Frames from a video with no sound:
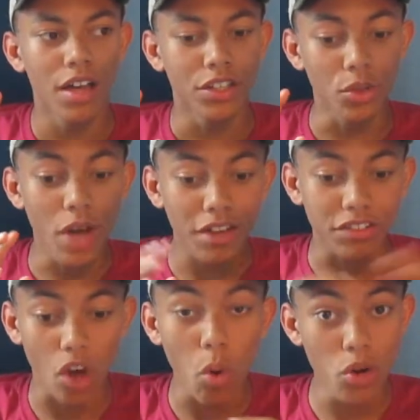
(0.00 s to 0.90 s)
you guys
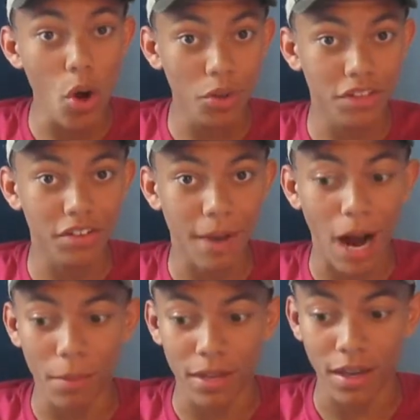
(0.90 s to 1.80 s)
don't know this
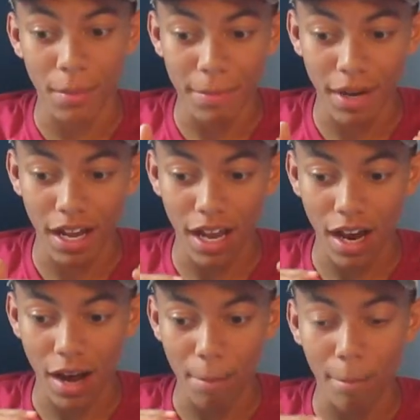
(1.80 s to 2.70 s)
about me, but
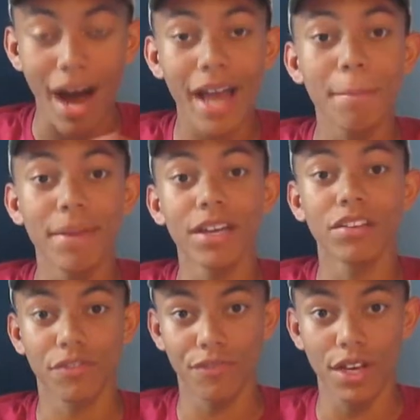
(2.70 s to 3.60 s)
my
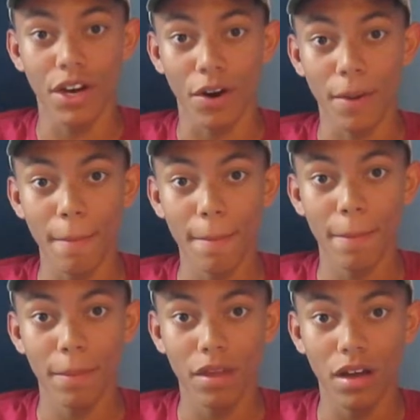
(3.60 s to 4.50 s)
biggest fear,
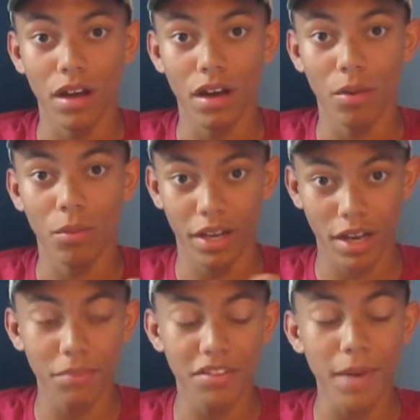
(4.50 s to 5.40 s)
when it
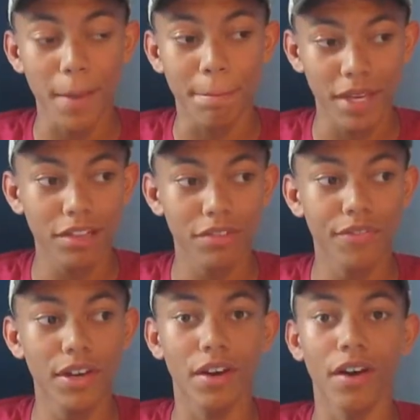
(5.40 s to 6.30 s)
comes to my biggest
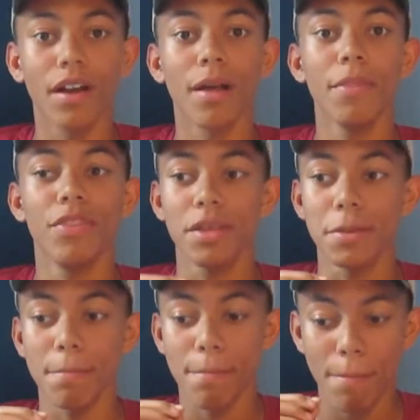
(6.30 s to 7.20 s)
fear,
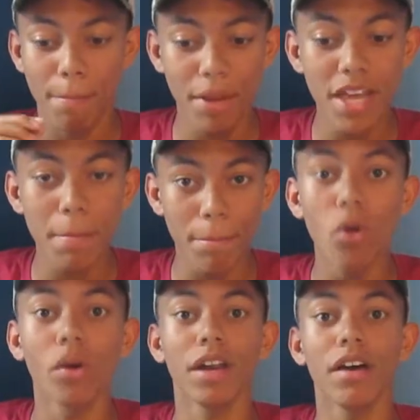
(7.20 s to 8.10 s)
the
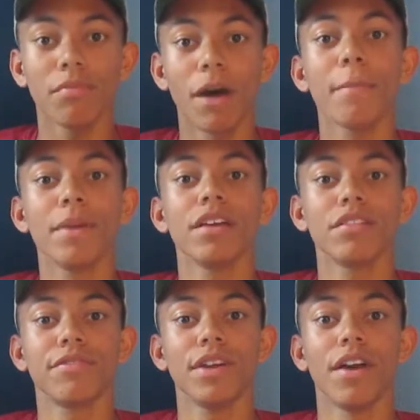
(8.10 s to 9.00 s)
pinpoint of my
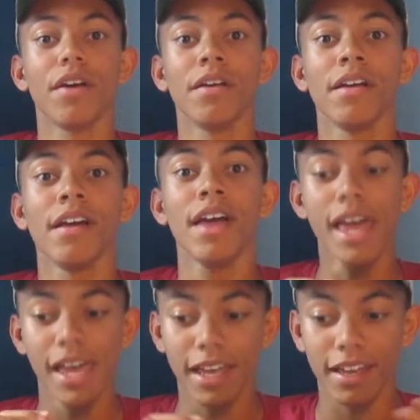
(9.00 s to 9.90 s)
biggest fear
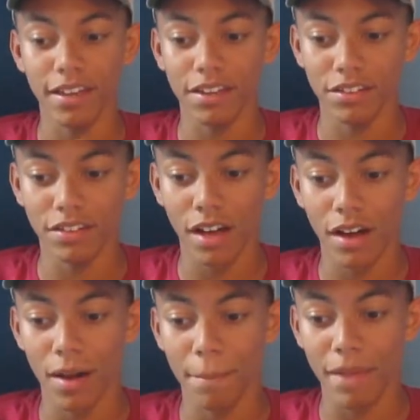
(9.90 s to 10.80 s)
is
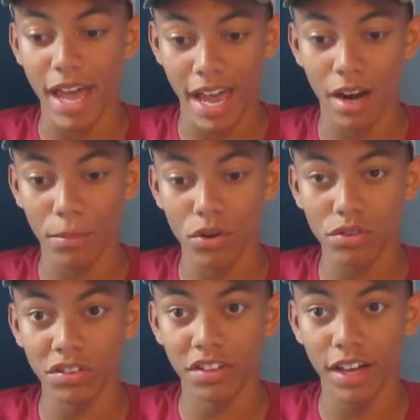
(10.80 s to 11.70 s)

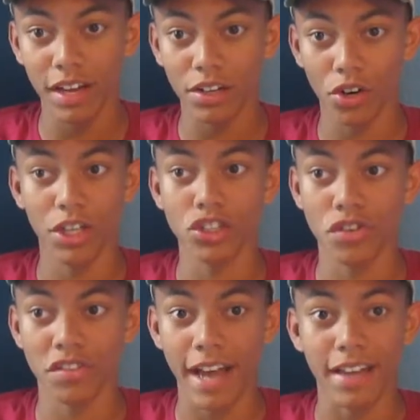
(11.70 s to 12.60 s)
animals and
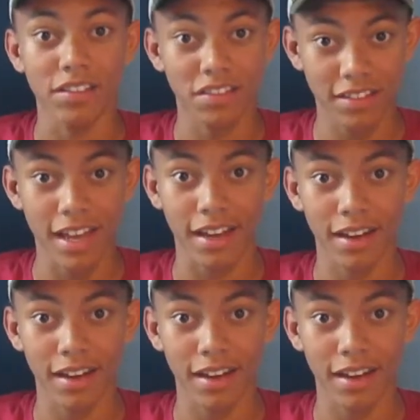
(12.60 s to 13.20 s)
creatures that can sting.